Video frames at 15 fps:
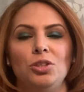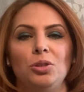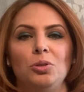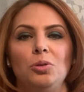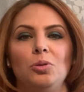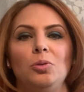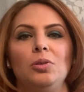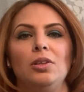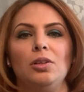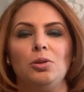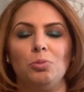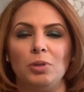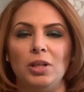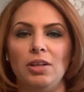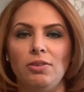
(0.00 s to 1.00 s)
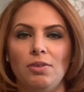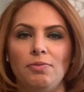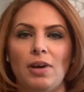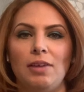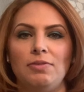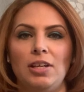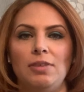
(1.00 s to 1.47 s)
to 3 of the
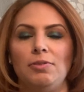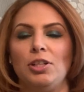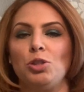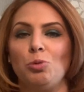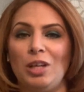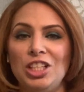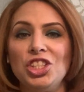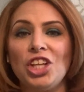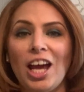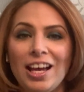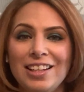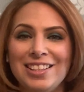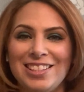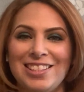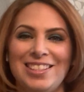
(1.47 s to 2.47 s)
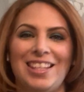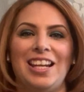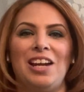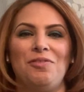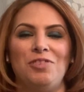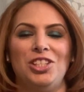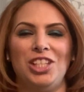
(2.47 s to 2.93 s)
5-day Feng Shui challenges that
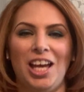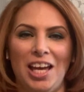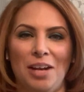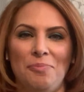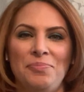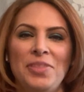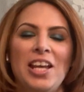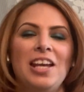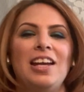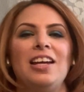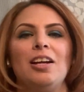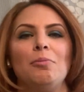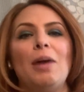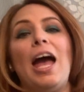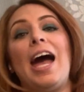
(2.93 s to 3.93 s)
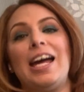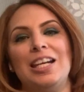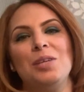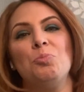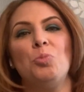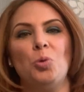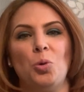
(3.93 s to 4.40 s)
I've done. And I'm
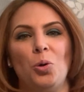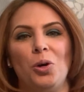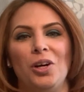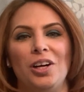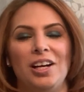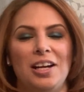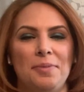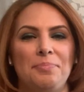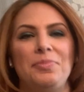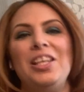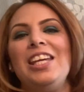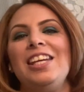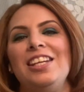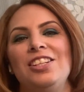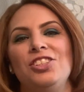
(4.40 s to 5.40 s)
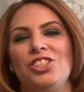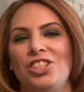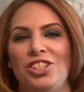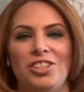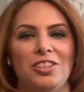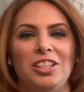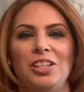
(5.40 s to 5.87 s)
adding more
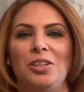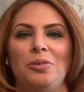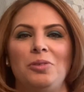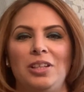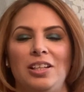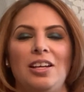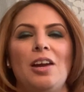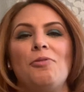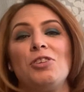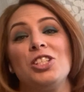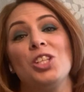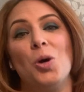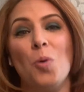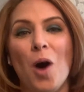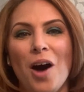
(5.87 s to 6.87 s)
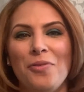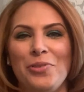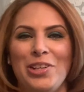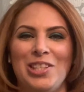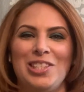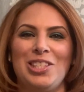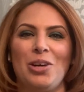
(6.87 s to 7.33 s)
each, every so
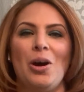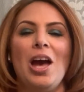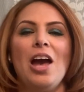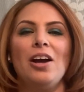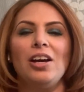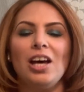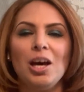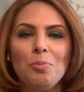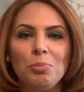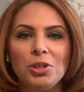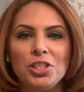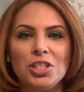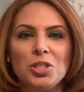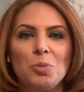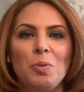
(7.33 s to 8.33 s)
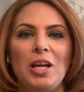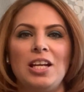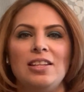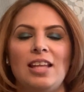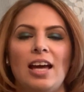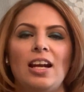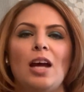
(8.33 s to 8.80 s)
often. So come participate
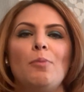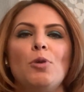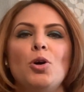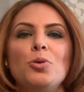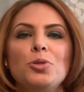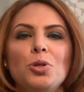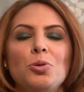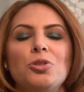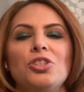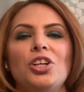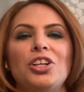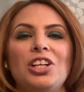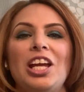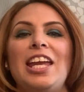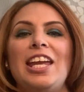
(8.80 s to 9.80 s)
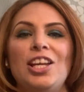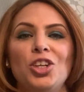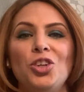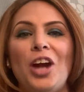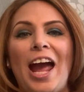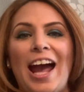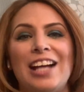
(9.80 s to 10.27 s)
in that. I'm also starting an
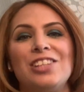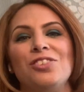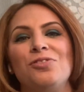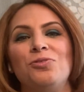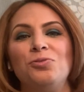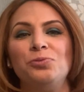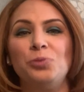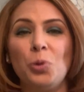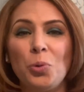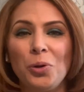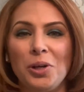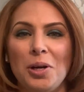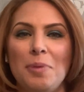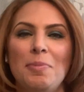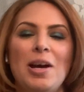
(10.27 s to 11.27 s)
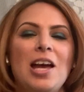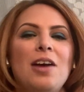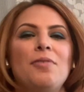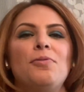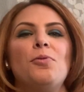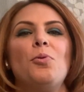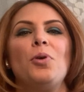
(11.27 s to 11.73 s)
interactive forum
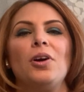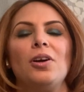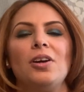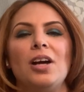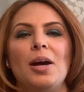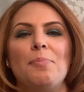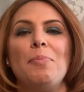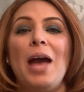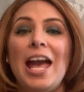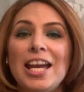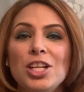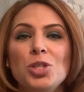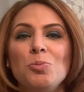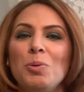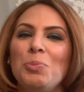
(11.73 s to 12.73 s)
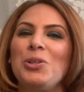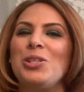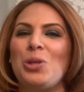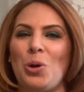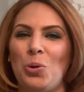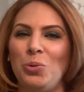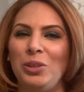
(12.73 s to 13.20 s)
for page members
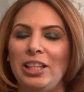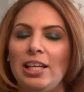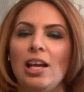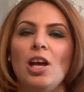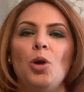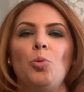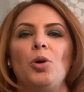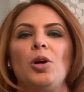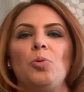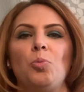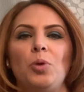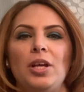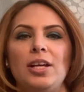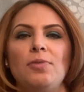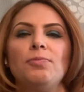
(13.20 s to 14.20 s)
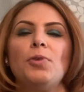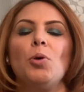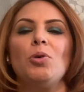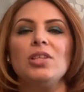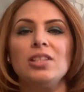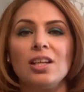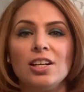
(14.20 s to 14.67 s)
only, where we
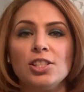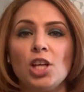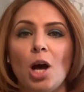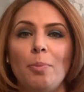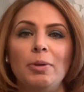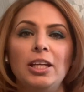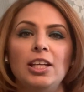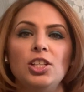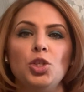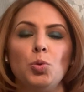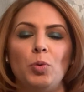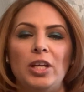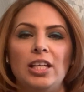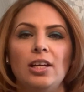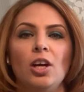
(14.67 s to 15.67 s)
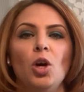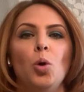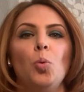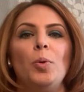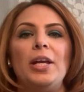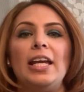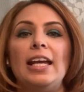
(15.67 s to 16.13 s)
focus on a topic each week.
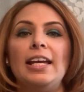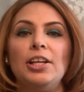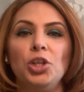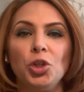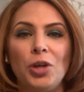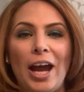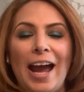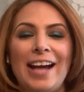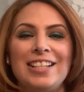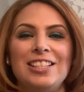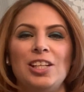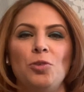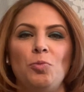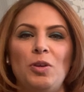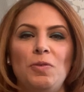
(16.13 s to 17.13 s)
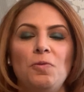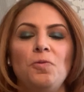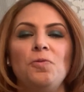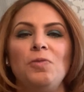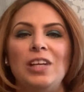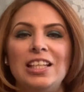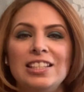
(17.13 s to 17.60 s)
We interact and we
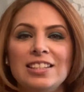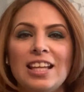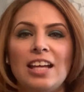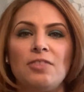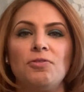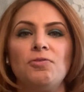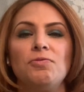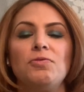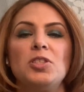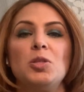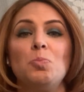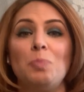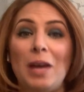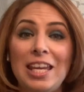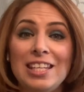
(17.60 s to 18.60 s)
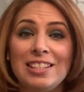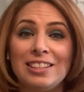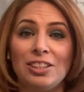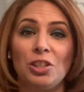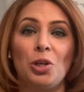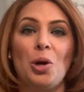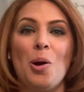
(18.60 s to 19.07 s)
fix that space
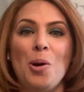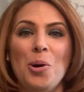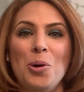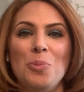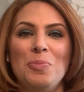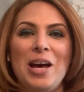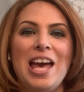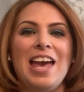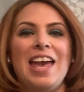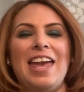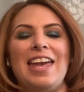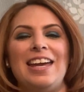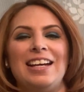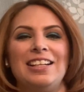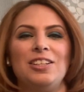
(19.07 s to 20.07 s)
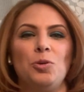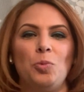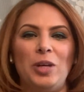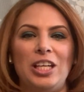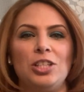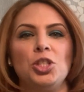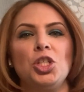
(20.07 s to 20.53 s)
in our home, and
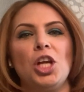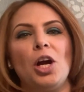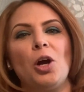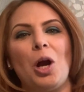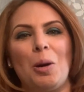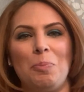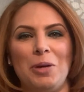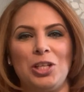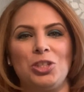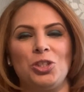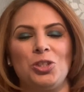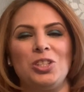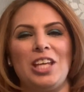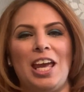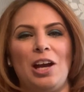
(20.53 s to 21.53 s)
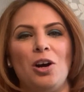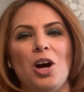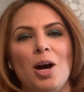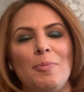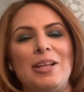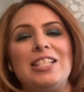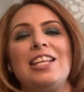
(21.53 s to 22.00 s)
we can share our pictures and
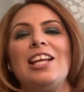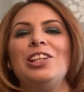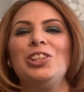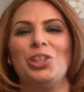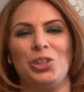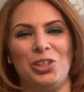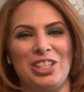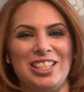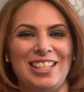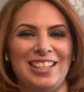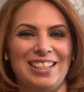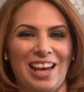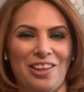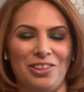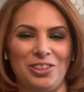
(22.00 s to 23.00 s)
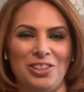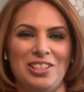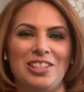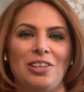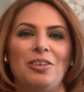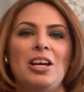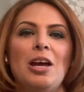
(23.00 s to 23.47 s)
comments and learn together.
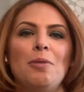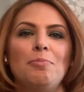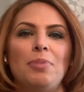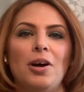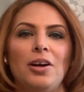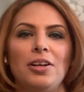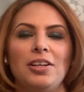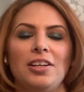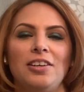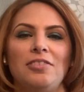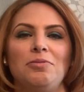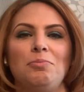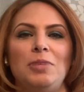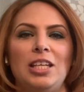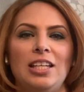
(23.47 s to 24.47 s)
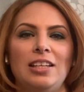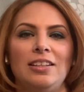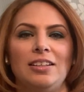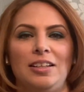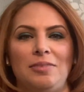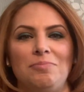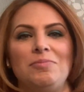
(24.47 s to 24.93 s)
So part of
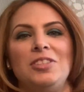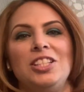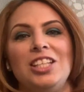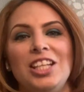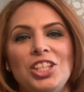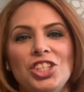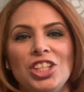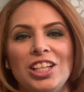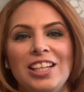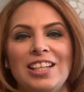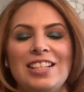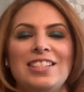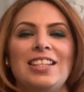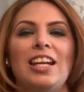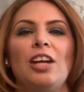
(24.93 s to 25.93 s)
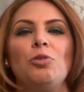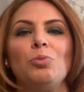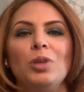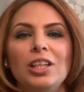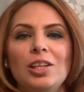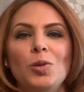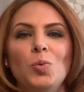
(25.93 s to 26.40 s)
me teaching is that I
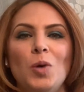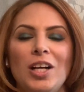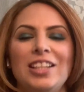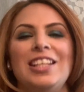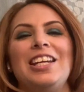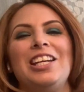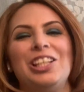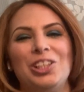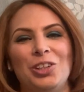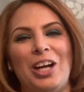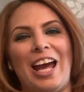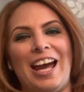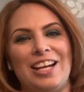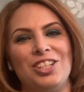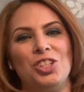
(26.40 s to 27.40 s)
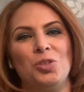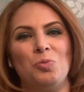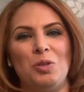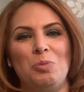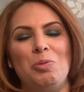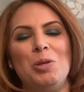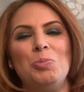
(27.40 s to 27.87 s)
really want the interaction
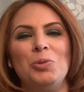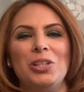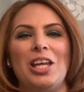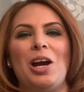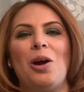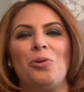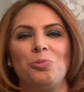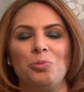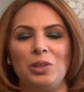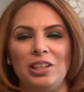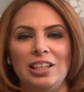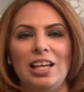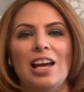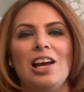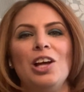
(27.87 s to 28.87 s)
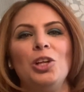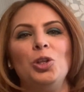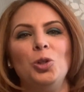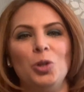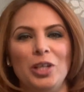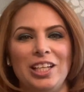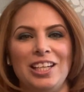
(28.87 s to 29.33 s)
with people that are really
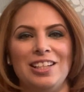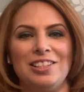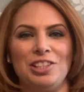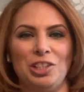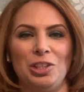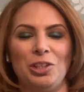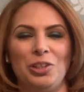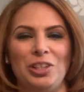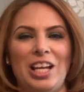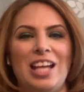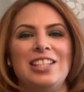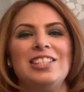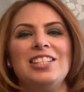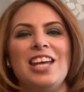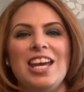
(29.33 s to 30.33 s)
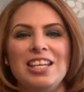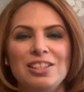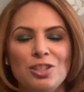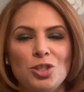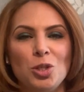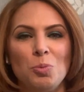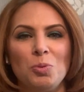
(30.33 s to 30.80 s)
looking to learn and take
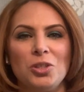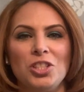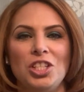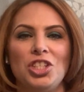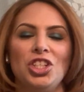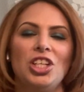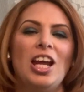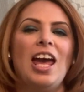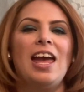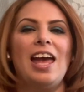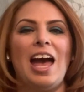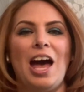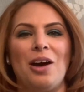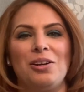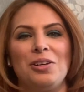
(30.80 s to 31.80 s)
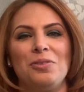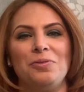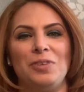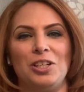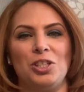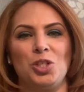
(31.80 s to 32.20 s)
the superstition out of Feng